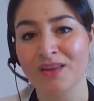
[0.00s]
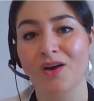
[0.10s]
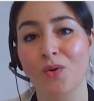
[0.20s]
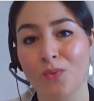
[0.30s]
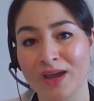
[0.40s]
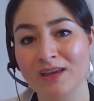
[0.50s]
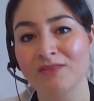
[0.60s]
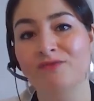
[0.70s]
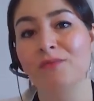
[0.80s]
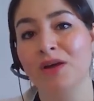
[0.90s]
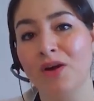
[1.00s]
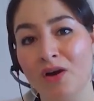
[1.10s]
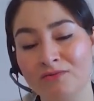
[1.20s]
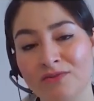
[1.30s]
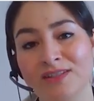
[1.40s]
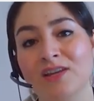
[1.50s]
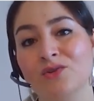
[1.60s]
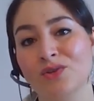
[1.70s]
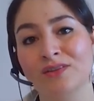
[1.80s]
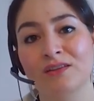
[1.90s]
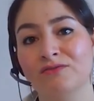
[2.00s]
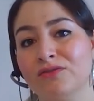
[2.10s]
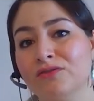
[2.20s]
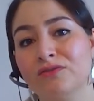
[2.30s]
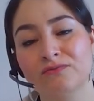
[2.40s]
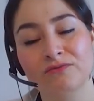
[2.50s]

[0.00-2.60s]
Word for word: away from a conversation that for